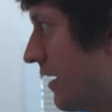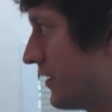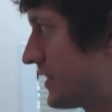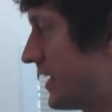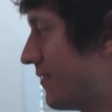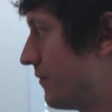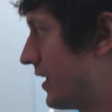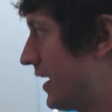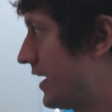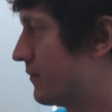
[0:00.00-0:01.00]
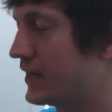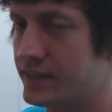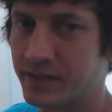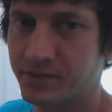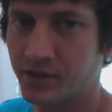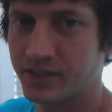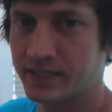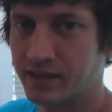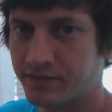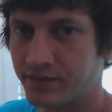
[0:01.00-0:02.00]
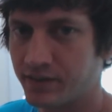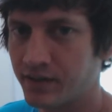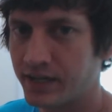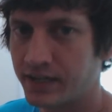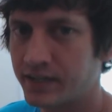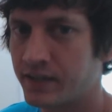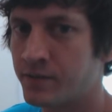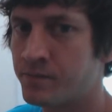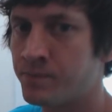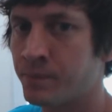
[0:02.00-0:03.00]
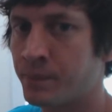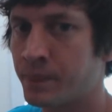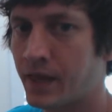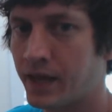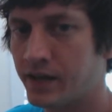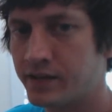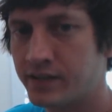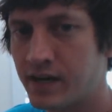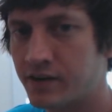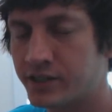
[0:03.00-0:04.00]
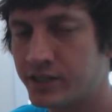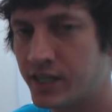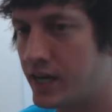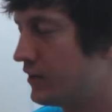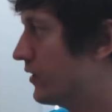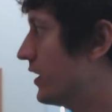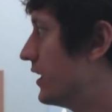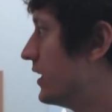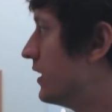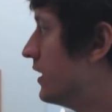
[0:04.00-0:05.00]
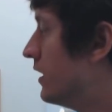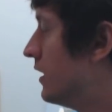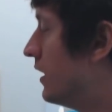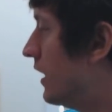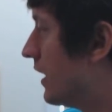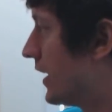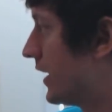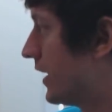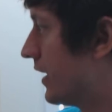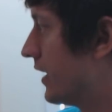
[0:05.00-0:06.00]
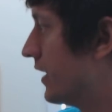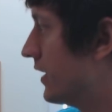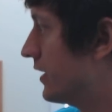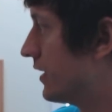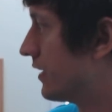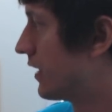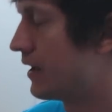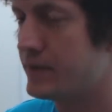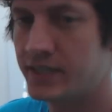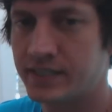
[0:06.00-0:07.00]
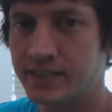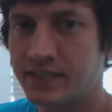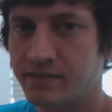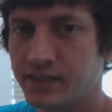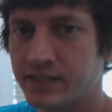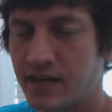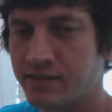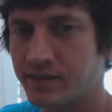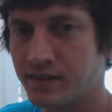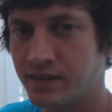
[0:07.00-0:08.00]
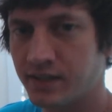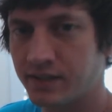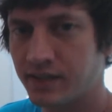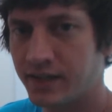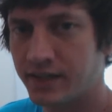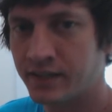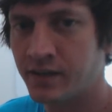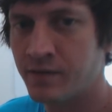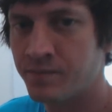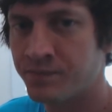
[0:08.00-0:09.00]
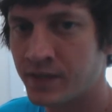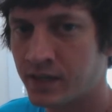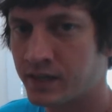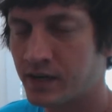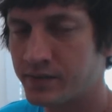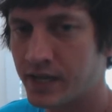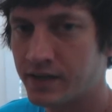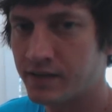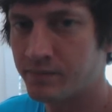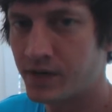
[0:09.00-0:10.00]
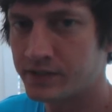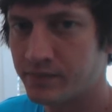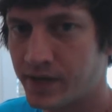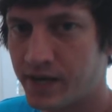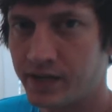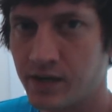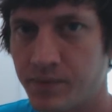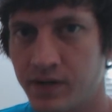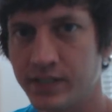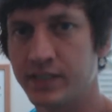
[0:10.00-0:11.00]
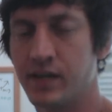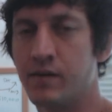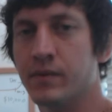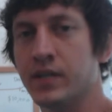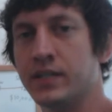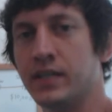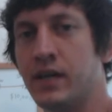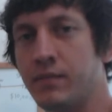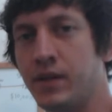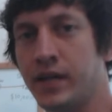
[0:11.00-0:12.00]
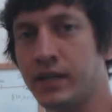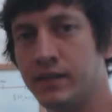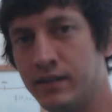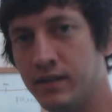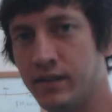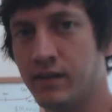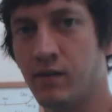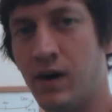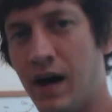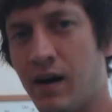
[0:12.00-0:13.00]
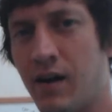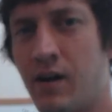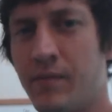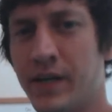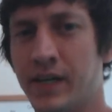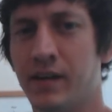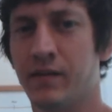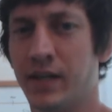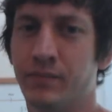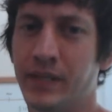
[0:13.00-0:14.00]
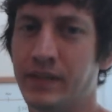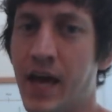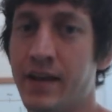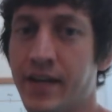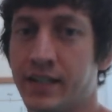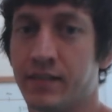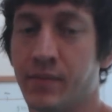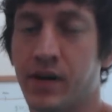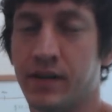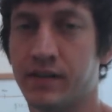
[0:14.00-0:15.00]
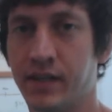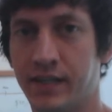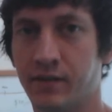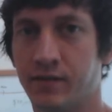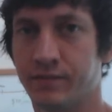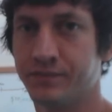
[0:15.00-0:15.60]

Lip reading: I had my income goal set for like $800 in January, and I made 677, and like come the end of the month, I'm adding up all these numbers, and I'm like, wow, how am I gonna like beat that next month? Like,